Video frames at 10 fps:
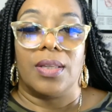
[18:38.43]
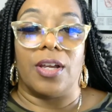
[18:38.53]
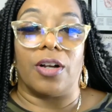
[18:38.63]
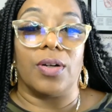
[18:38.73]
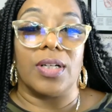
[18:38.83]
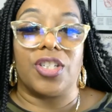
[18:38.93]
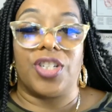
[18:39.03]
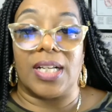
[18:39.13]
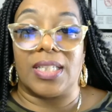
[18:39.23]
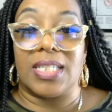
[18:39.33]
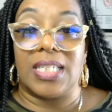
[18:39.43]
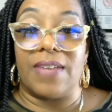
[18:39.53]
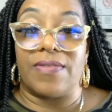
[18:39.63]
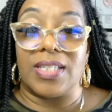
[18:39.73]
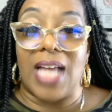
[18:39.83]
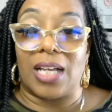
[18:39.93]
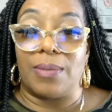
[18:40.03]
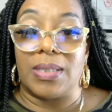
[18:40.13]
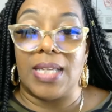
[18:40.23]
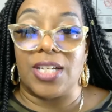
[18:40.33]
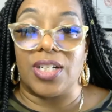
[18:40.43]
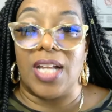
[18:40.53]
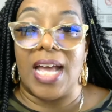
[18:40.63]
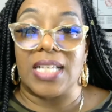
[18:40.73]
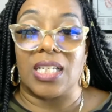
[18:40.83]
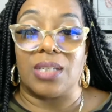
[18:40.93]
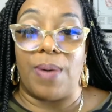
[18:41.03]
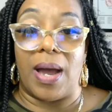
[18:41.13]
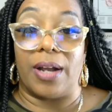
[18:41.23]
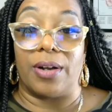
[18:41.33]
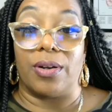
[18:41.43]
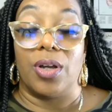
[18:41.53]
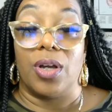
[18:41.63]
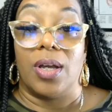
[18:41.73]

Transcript: They're going to check to see if the documentation has expired.